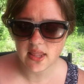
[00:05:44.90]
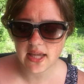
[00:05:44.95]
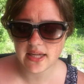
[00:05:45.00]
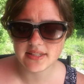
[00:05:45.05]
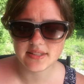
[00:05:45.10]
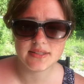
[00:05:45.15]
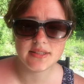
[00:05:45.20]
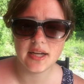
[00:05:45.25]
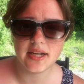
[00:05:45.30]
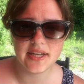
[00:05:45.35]

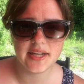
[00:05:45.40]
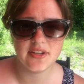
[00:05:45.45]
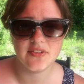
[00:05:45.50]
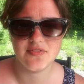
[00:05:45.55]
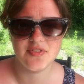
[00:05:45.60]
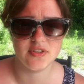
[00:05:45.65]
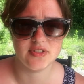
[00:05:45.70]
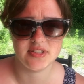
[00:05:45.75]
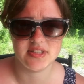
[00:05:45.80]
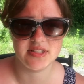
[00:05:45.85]
and Sonny at
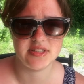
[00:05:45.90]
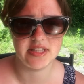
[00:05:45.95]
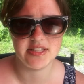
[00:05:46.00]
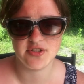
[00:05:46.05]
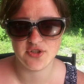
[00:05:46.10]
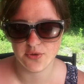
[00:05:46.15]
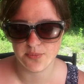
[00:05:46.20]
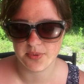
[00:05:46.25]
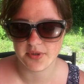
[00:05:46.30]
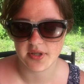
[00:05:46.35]
first is like
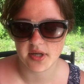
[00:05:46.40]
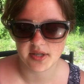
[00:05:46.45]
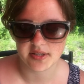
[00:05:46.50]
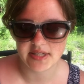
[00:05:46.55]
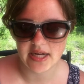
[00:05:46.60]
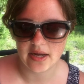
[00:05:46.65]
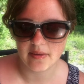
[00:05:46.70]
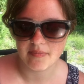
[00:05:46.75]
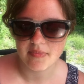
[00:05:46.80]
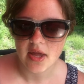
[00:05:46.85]
super knocked
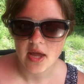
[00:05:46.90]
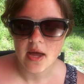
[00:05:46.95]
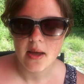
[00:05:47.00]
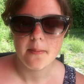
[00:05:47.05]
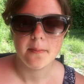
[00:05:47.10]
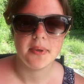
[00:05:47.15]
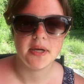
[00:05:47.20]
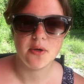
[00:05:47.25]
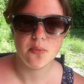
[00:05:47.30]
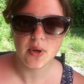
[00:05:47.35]
out
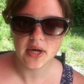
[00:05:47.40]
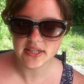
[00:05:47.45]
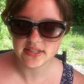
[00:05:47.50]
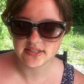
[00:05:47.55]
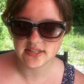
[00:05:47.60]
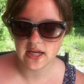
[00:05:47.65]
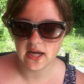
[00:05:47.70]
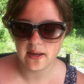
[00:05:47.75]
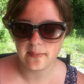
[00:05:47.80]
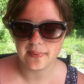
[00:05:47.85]
but he
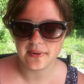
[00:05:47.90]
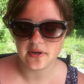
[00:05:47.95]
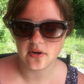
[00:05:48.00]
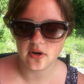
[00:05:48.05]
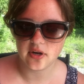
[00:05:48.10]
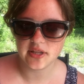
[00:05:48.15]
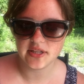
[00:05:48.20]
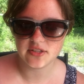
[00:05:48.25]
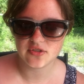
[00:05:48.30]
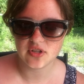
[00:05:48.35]
wakes up and
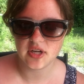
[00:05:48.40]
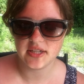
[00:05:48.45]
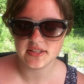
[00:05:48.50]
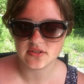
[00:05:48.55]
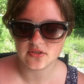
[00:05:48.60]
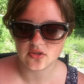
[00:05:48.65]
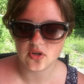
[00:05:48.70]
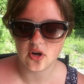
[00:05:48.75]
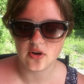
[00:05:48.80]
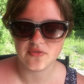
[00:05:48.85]
Carly tries
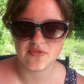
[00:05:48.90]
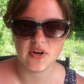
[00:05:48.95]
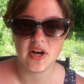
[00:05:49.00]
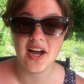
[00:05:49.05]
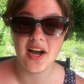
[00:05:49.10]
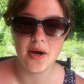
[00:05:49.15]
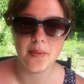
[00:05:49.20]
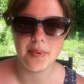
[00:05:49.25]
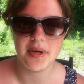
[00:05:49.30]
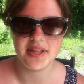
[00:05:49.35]
to call for
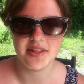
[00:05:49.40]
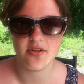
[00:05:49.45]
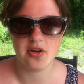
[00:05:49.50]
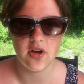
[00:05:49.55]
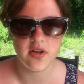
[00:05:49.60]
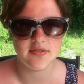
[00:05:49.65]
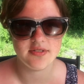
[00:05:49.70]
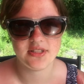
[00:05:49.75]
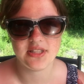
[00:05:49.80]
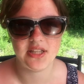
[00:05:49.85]
help and
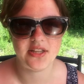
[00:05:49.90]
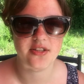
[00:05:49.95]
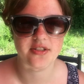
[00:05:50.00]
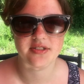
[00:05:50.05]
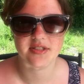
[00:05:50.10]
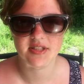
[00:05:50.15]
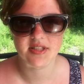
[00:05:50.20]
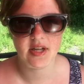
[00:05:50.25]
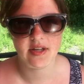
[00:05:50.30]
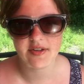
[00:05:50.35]
all of a sudden
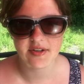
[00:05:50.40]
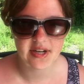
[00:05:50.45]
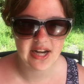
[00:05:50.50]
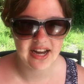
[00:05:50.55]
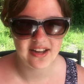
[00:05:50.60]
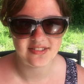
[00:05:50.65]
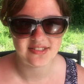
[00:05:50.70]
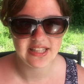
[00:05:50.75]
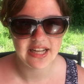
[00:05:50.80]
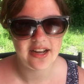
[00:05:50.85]
there's another
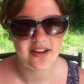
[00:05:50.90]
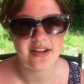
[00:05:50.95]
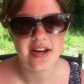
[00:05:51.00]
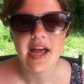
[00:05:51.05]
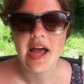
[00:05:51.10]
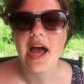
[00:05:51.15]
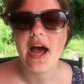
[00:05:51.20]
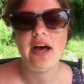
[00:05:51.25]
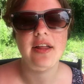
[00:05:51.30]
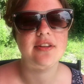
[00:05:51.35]
countdown
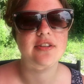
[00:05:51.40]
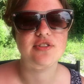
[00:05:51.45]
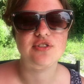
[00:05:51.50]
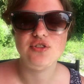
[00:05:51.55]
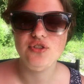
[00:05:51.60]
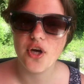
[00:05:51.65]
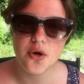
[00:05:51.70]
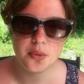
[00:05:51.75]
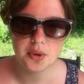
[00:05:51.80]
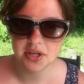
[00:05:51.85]
and there's
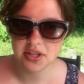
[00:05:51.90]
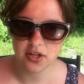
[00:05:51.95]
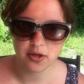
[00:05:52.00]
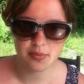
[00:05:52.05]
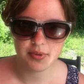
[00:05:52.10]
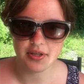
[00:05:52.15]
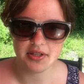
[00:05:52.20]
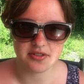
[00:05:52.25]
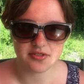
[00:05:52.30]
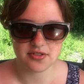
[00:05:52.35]
no way they'll
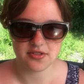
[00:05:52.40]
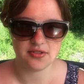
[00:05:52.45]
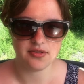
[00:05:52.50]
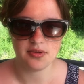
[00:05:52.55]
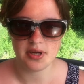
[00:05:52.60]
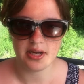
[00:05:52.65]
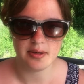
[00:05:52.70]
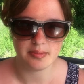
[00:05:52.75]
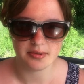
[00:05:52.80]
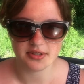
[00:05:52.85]
be
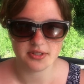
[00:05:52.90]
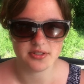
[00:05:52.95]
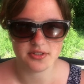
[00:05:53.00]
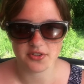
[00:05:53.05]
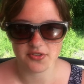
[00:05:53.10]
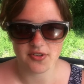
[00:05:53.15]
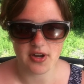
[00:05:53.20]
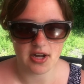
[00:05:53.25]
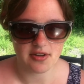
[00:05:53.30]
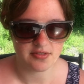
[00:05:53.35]
able to
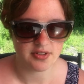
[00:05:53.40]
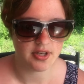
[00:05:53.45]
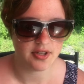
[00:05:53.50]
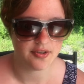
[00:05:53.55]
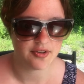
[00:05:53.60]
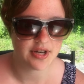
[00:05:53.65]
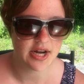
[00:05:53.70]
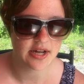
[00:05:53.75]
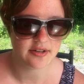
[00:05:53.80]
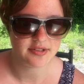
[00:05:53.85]
survive
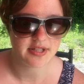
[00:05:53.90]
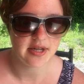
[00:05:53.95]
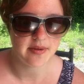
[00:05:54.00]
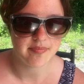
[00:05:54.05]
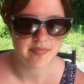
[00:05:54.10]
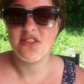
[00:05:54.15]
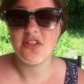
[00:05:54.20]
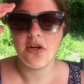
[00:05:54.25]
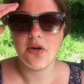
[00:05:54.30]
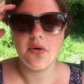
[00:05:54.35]
another
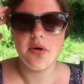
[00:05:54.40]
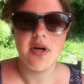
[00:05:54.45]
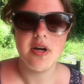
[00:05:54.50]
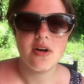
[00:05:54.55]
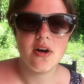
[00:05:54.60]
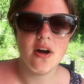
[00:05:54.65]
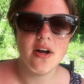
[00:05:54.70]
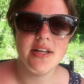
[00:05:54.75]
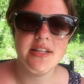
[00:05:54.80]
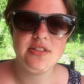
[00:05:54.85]
countdown so
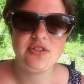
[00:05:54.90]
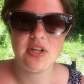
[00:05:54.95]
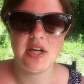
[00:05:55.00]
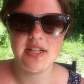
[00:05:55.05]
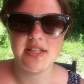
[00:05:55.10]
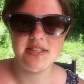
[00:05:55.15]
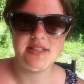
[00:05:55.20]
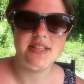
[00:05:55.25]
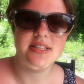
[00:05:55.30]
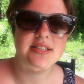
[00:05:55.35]
Carly's
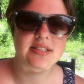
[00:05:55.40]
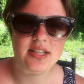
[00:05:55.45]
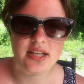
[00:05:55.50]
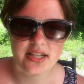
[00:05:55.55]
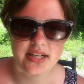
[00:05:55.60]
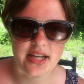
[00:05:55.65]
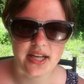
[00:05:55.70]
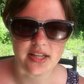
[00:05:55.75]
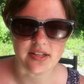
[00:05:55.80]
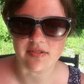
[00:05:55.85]
trying to dig
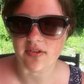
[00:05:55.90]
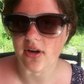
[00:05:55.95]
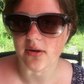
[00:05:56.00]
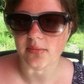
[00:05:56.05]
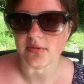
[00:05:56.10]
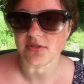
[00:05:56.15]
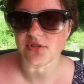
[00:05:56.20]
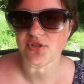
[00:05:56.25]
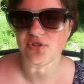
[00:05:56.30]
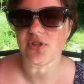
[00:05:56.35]
Sonny out of the
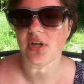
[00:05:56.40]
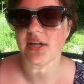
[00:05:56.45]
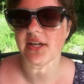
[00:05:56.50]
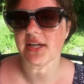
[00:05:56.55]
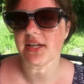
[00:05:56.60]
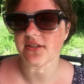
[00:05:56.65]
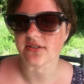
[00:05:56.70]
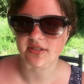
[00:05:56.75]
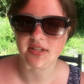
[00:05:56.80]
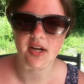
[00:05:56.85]
rubble she's trying to
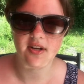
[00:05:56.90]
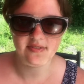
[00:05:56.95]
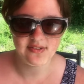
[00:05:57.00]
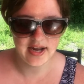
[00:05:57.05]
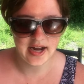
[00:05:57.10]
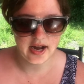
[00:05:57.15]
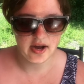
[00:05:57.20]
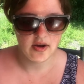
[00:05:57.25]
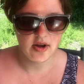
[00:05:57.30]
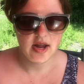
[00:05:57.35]
get herself
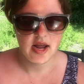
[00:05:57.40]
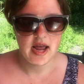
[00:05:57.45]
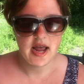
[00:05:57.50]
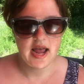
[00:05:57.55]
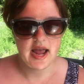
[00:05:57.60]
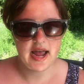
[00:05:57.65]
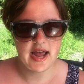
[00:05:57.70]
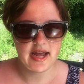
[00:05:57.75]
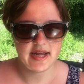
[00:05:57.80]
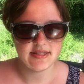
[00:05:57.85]
out
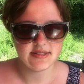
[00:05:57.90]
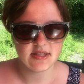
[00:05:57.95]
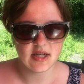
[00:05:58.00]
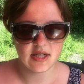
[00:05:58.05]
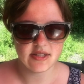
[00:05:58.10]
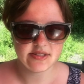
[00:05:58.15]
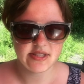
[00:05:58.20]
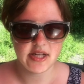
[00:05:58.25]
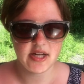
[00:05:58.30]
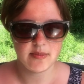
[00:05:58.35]
and
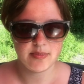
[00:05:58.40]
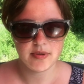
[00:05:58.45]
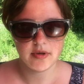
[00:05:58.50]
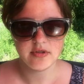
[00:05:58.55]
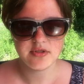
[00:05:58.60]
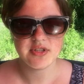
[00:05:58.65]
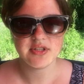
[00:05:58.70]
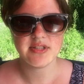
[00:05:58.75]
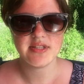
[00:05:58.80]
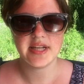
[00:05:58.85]
Dante
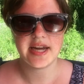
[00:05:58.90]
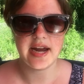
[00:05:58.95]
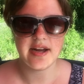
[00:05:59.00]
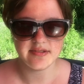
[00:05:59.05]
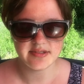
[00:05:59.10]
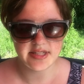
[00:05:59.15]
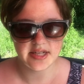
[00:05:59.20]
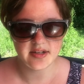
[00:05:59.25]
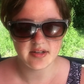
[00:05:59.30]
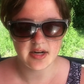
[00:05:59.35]
approaches the
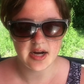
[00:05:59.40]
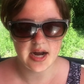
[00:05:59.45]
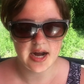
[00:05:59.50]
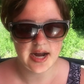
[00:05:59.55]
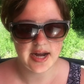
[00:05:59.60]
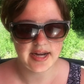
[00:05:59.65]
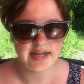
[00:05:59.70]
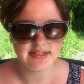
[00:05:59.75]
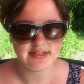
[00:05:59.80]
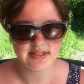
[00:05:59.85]
countdown
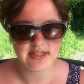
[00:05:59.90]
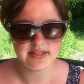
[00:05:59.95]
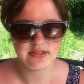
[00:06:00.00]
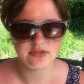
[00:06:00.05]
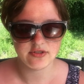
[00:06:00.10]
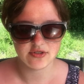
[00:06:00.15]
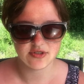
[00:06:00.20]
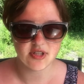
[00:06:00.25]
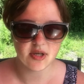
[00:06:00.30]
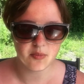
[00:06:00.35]
guy and says
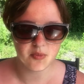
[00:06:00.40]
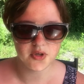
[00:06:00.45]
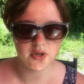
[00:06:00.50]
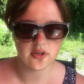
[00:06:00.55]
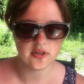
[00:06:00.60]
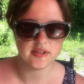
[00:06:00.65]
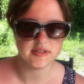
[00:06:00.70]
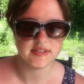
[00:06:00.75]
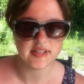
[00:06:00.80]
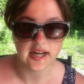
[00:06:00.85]
there's someone
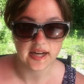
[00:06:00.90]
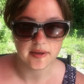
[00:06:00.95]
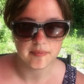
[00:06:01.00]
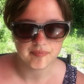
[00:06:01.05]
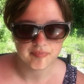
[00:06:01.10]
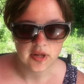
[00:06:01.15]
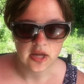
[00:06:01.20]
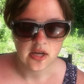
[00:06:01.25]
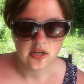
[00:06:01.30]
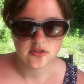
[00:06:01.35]
on the site
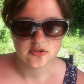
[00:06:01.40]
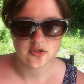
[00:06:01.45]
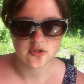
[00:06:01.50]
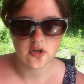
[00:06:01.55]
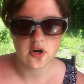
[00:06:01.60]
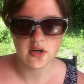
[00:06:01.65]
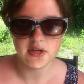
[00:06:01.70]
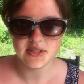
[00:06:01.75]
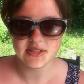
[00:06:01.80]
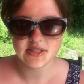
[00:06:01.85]
so
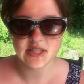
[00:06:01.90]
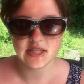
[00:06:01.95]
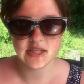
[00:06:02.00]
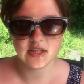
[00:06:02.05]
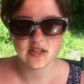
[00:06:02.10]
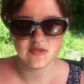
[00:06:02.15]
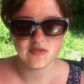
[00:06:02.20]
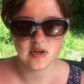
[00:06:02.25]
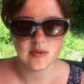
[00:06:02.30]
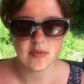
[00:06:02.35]
Carly's
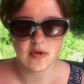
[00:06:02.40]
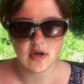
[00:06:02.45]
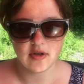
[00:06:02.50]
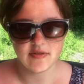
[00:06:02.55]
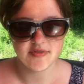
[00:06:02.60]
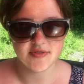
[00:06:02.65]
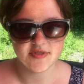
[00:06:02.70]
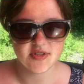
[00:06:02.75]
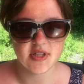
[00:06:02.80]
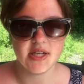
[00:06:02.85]
getting the rubble
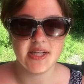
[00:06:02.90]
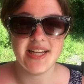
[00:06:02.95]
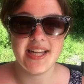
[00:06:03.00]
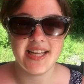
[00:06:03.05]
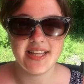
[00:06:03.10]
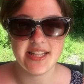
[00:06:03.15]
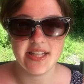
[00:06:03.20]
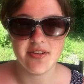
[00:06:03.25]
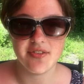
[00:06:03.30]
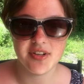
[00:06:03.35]
of Sonny
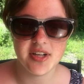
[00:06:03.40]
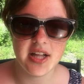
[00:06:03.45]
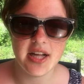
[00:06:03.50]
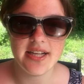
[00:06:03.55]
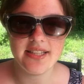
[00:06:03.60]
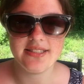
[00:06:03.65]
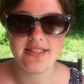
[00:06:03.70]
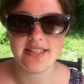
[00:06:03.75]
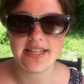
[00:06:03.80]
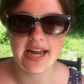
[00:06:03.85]
and they
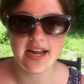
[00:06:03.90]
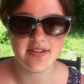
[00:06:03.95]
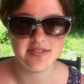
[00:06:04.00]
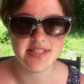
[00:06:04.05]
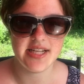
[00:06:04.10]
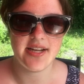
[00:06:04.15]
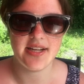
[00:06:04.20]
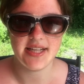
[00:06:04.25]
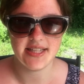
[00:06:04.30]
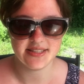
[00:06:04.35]
realize the
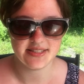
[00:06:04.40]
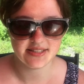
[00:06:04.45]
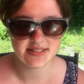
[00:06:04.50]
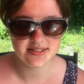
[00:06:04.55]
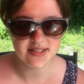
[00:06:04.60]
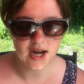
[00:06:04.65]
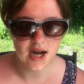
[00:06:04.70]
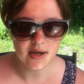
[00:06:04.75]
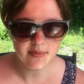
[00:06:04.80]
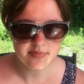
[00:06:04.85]
countdown has
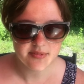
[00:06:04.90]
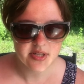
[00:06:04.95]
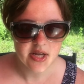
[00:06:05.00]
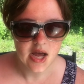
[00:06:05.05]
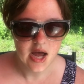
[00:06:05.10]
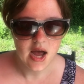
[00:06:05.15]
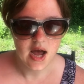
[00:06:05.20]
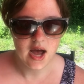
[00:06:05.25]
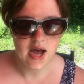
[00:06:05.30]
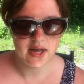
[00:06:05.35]
stopped
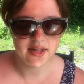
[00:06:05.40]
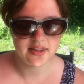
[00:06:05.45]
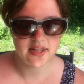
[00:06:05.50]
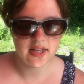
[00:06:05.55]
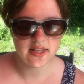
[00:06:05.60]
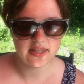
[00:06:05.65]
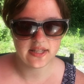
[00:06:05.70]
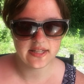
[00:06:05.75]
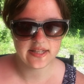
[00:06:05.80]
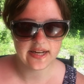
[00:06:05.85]
uh,
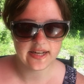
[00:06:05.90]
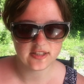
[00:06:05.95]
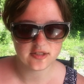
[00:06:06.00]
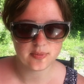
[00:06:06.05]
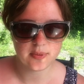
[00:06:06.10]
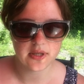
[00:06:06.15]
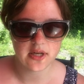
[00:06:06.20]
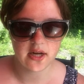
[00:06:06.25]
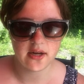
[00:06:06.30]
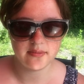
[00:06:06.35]
then the
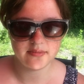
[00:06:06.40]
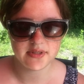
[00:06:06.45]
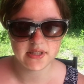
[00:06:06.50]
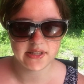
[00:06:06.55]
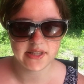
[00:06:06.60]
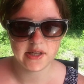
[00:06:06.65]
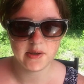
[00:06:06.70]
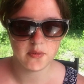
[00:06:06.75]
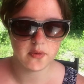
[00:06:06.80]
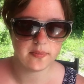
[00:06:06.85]
announcement comes
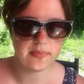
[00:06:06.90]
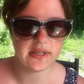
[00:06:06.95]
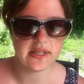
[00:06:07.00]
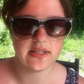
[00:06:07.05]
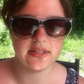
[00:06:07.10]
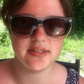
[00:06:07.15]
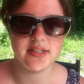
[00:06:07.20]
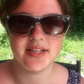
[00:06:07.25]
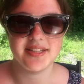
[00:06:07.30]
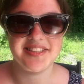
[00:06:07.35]
that they will be
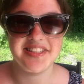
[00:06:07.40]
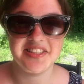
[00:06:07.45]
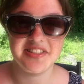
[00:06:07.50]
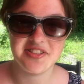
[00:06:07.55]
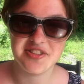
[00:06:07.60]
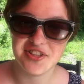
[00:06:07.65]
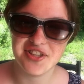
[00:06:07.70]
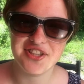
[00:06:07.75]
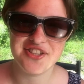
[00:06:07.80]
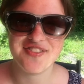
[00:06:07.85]
conducting a
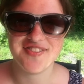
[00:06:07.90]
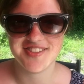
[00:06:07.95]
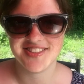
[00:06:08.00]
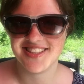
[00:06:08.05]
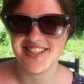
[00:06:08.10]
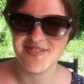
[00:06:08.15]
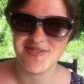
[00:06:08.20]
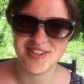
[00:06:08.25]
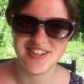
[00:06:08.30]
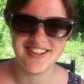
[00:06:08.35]
search for
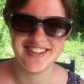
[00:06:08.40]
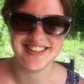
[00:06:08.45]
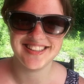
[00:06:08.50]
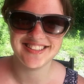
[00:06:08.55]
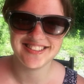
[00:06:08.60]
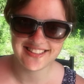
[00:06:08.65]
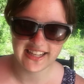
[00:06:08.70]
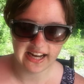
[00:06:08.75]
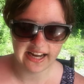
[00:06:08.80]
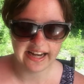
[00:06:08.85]
someone on the
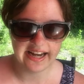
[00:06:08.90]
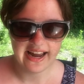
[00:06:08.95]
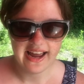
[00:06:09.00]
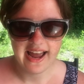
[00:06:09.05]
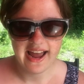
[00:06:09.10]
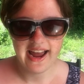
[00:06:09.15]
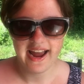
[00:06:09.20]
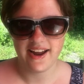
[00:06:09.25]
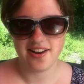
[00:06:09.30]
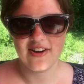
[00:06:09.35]
site.
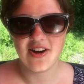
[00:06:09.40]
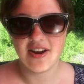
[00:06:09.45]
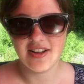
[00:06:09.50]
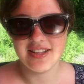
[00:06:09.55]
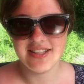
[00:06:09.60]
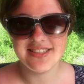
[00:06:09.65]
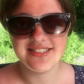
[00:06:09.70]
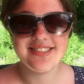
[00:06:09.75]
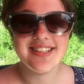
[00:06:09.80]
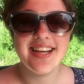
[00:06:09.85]
And
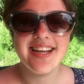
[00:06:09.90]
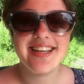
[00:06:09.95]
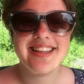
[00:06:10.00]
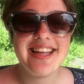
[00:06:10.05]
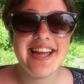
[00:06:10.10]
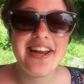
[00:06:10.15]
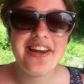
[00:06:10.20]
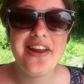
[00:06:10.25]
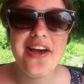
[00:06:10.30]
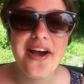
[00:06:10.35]
Carly's like,
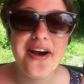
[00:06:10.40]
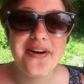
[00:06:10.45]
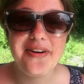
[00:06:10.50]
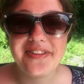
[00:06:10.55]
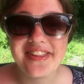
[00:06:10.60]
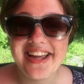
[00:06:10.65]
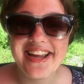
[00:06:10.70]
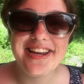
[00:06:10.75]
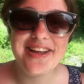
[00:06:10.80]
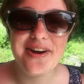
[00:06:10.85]
they know,
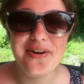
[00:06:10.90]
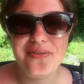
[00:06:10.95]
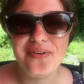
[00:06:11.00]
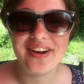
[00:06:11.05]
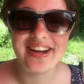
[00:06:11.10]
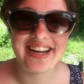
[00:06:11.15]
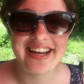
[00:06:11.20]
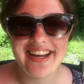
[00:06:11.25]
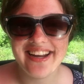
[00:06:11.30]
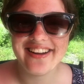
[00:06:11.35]
they know
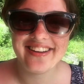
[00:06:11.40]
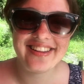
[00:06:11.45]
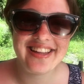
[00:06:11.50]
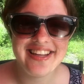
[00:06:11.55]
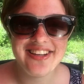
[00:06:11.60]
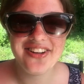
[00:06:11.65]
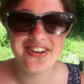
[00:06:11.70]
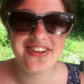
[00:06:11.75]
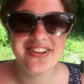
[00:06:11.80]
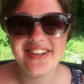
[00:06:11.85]
we're here,
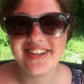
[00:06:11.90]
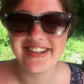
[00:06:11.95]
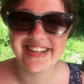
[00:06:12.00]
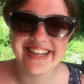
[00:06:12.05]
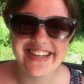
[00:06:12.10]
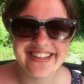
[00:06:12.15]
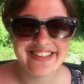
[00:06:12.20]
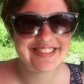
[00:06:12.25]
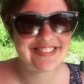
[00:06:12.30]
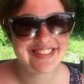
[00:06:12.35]
they know you're
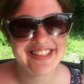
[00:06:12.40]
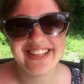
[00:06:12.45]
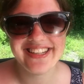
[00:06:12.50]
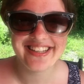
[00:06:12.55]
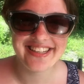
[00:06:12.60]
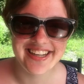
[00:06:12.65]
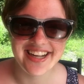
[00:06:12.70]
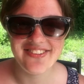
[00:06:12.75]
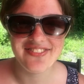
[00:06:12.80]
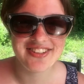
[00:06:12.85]
here,
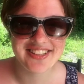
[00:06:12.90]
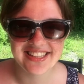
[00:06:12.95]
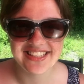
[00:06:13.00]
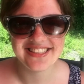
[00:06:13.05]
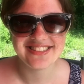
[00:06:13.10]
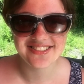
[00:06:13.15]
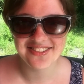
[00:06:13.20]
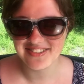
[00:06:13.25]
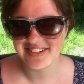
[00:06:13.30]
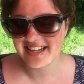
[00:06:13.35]
Sonny,
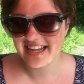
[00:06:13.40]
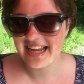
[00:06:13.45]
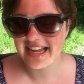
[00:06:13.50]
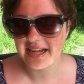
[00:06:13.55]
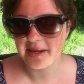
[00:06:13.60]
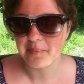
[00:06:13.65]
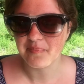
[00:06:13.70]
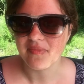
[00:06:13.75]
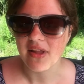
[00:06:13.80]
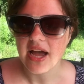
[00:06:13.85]
everything's
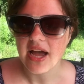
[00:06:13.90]
okay.